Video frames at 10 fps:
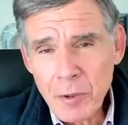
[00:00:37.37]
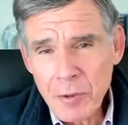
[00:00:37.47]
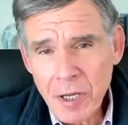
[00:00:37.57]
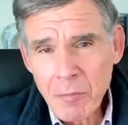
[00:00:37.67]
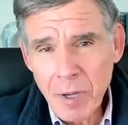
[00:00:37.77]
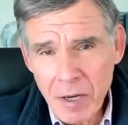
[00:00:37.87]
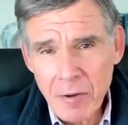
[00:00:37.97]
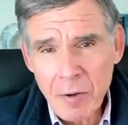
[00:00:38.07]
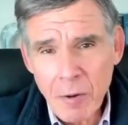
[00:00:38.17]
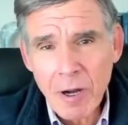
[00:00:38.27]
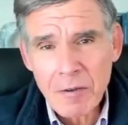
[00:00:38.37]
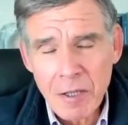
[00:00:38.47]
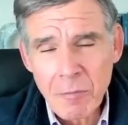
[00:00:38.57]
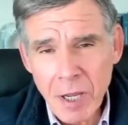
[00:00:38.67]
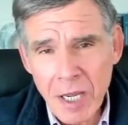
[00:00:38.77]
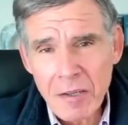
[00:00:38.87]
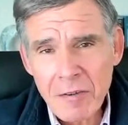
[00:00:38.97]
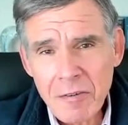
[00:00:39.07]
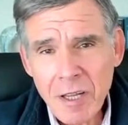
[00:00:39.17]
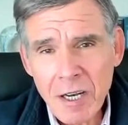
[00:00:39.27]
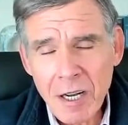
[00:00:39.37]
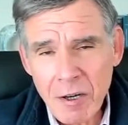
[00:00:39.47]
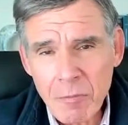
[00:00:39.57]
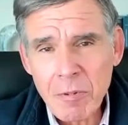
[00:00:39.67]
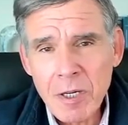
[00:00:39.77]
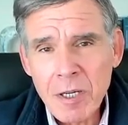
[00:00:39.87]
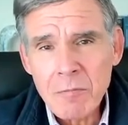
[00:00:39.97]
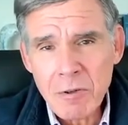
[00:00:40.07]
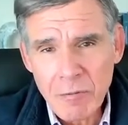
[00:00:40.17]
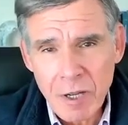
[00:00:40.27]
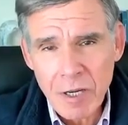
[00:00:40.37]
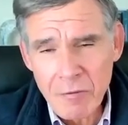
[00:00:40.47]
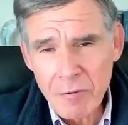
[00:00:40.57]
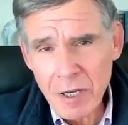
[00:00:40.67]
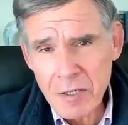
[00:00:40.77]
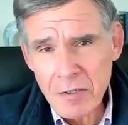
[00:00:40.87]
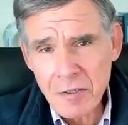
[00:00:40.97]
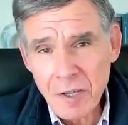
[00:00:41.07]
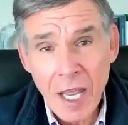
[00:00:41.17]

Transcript: do need better quality masks that help prevent infections.